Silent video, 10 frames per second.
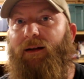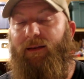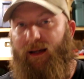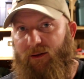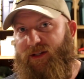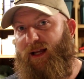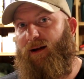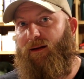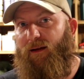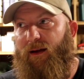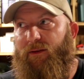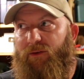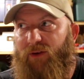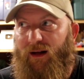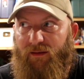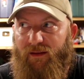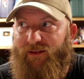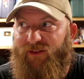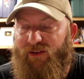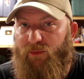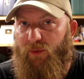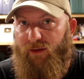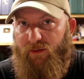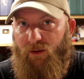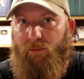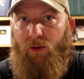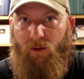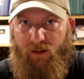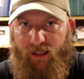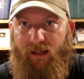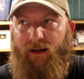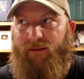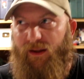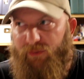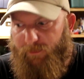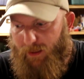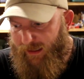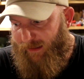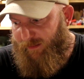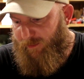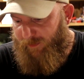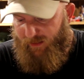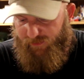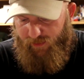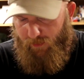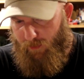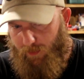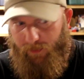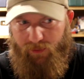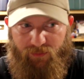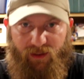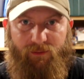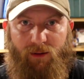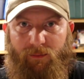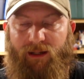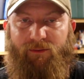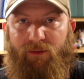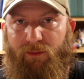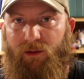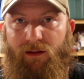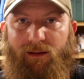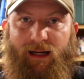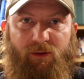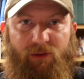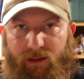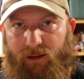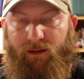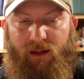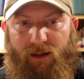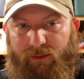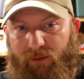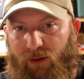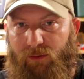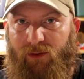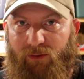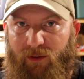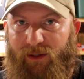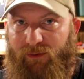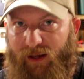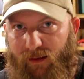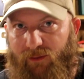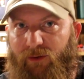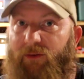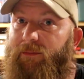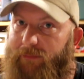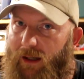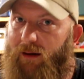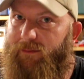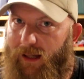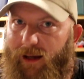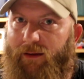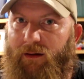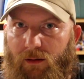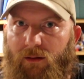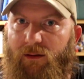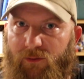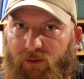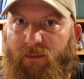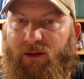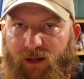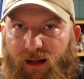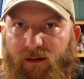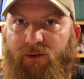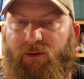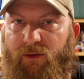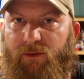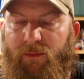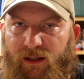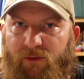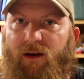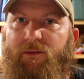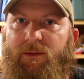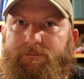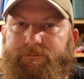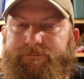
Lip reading: They are scared. They're scared of the dissension within their own party. They've spun it to make it say, oh, well, we want to save our money for the real election and there's no legitimate challengers. No, yeah, there are legitimate challengers. There's a bunch of them.